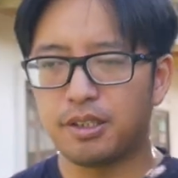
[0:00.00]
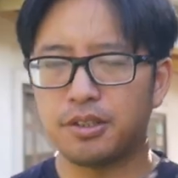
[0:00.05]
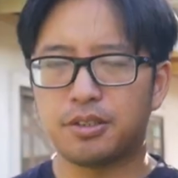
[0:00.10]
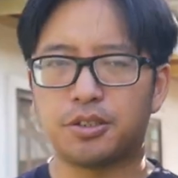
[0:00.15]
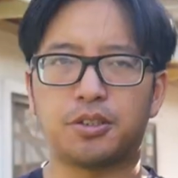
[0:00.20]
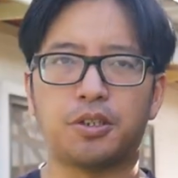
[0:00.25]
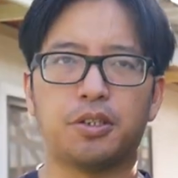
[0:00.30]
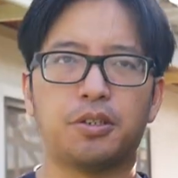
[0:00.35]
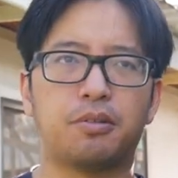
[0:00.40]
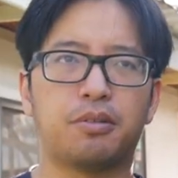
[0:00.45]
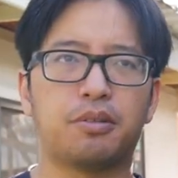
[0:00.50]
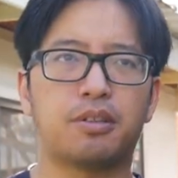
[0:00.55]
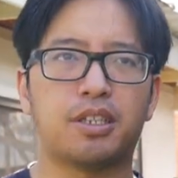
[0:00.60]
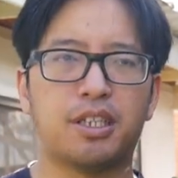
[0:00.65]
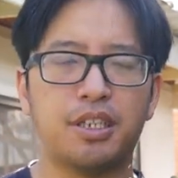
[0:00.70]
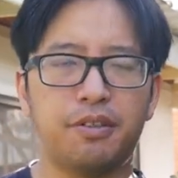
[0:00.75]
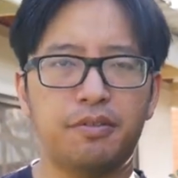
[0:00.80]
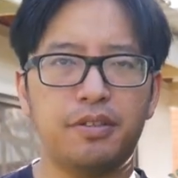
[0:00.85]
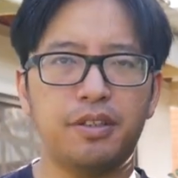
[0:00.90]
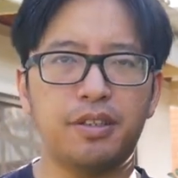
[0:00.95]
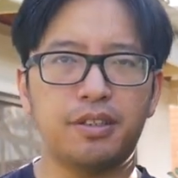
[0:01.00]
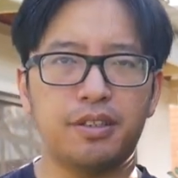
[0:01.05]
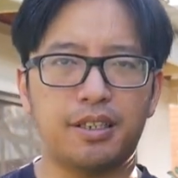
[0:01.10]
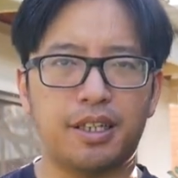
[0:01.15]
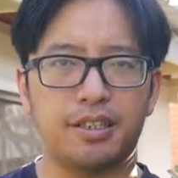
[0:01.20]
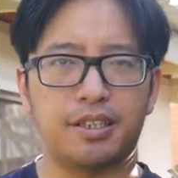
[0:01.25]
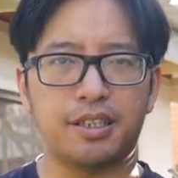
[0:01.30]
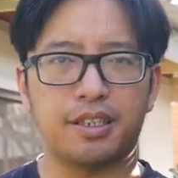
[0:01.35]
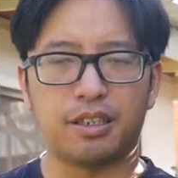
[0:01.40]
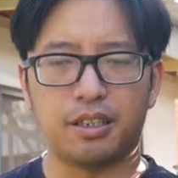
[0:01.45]
So, given
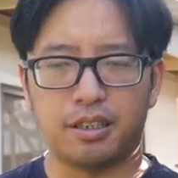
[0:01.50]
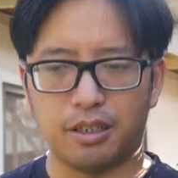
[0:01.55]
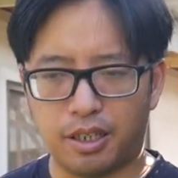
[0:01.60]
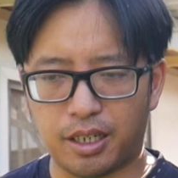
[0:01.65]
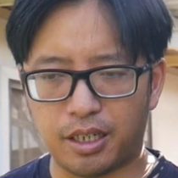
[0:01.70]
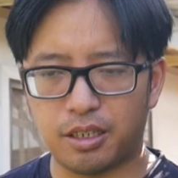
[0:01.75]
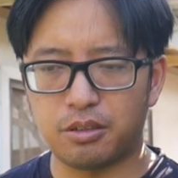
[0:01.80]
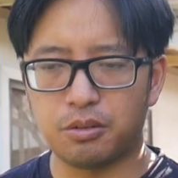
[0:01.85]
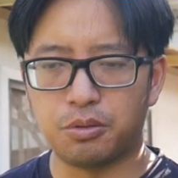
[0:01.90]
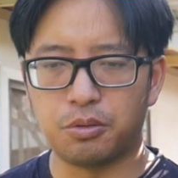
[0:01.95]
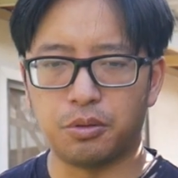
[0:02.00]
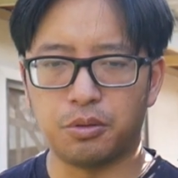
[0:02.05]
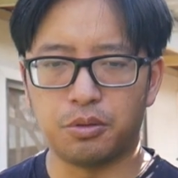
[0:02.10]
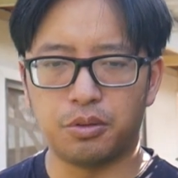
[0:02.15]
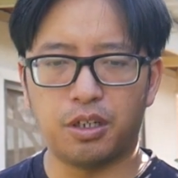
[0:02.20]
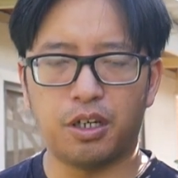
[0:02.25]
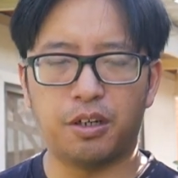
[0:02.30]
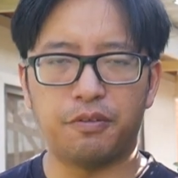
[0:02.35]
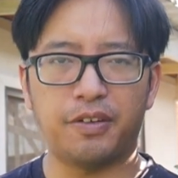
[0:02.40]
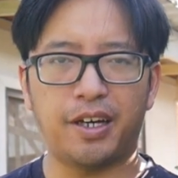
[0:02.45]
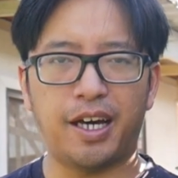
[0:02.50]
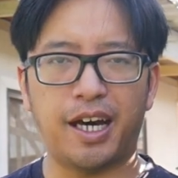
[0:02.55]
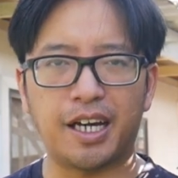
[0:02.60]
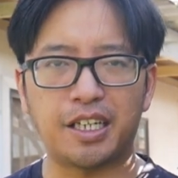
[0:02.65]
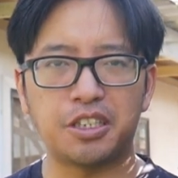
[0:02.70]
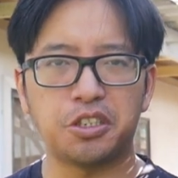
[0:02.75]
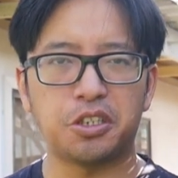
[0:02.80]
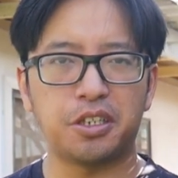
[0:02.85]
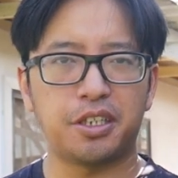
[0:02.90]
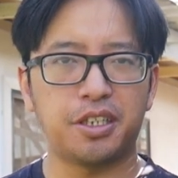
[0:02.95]
that the likelihood of
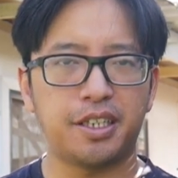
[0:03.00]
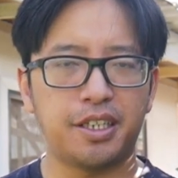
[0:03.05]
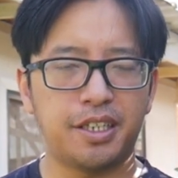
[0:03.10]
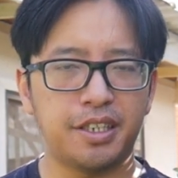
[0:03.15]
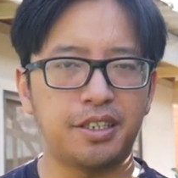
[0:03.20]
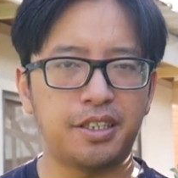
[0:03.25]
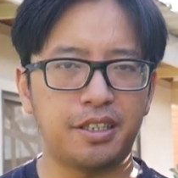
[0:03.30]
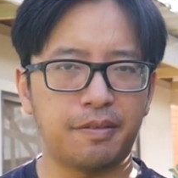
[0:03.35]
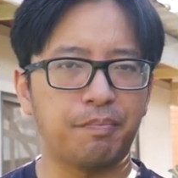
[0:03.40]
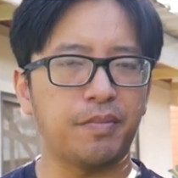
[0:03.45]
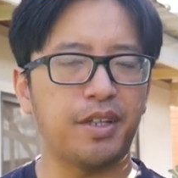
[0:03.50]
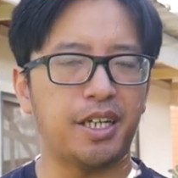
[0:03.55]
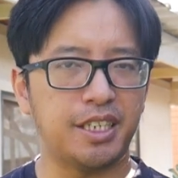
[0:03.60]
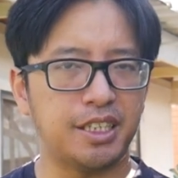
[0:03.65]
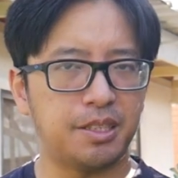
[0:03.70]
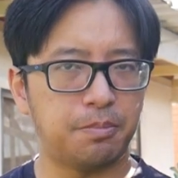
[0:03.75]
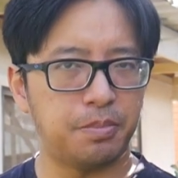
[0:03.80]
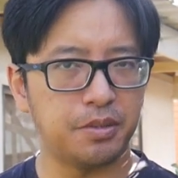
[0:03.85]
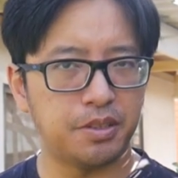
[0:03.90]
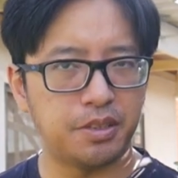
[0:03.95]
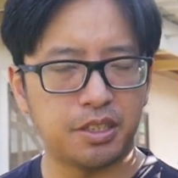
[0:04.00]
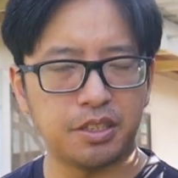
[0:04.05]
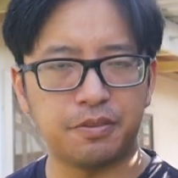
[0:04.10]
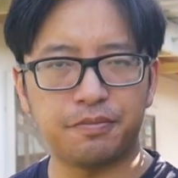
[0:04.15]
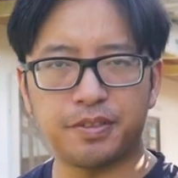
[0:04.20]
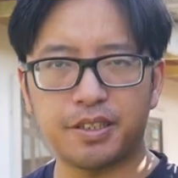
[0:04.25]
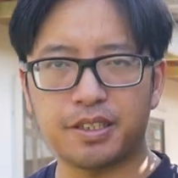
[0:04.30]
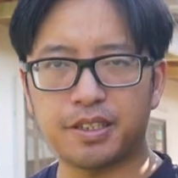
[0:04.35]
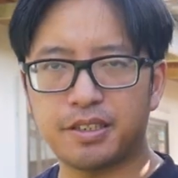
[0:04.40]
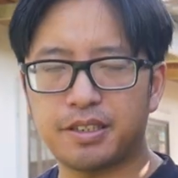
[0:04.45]
actually hitting a
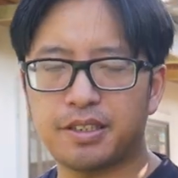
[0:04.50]
specific